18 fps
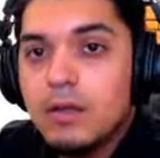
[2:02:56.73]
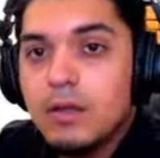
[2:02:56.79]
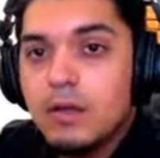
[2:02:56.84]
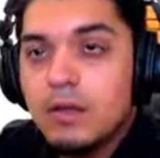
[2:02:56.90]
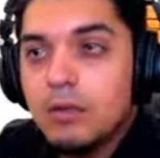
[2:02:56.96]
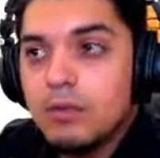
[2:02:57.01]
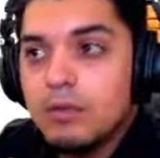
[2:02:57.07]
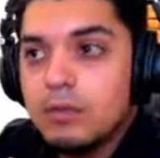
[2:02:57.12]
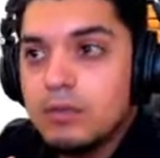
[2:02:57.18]

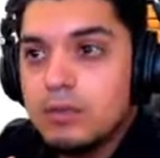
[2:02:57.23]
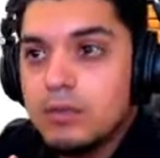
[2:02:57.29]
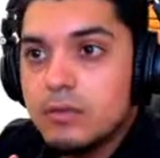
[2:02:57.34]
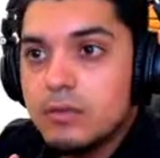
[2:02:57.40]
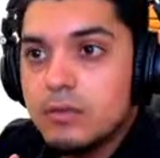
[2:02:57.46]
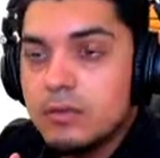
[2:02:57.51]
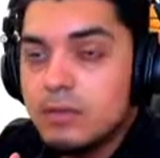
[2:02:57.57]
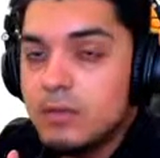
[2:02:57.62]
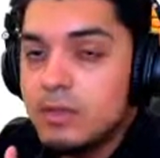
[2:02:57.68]
or a
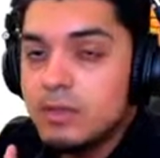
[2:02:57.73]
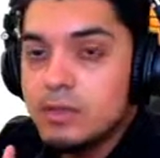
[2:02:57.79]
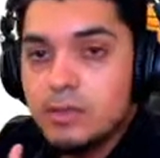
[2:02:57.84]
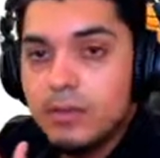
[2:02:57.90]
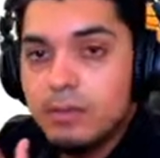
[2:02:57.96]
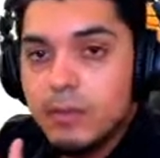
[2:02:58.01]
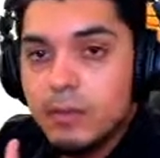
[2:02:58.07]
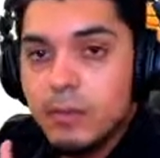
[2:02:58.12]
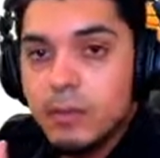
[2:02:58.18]

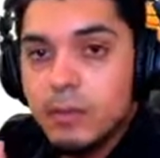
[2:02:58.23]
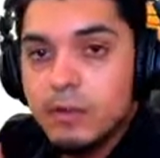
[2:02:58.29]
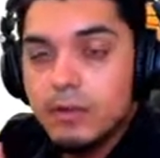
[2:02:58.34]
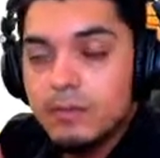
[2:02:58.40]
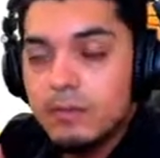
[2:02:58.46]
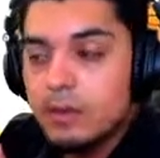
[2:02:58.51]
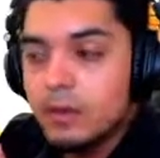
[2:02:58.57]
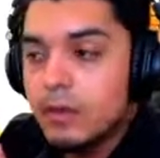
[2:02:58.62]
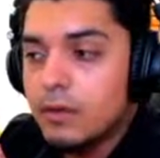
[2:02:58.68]
specific part of the
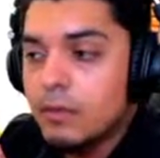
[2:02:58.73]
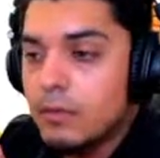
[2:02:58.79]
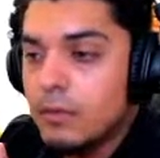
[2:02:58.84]
video.